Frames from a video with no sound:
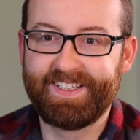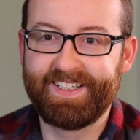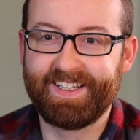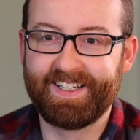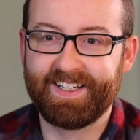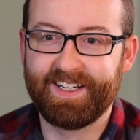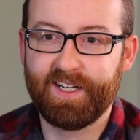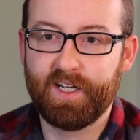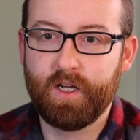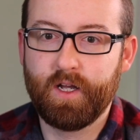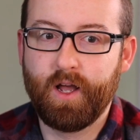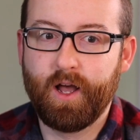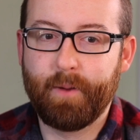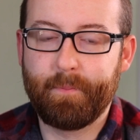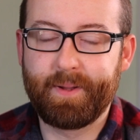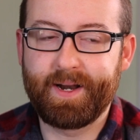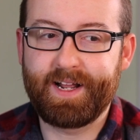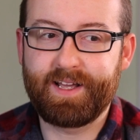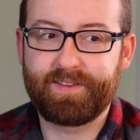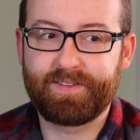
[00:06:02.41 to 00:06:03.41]

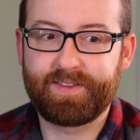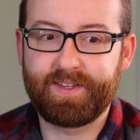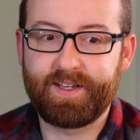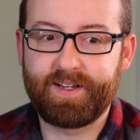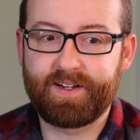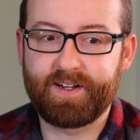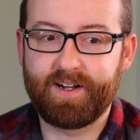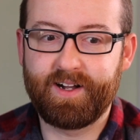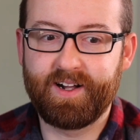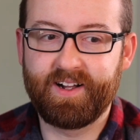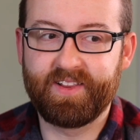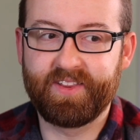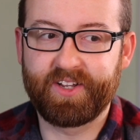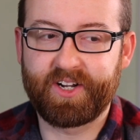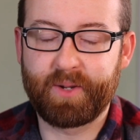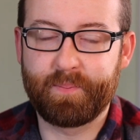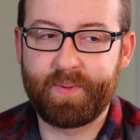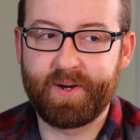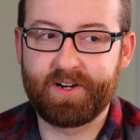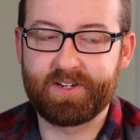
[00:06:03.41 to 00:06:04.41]
but I think the
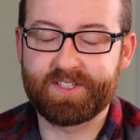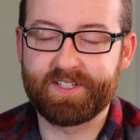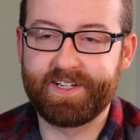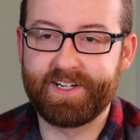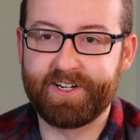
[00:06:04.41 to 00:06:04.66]
comparison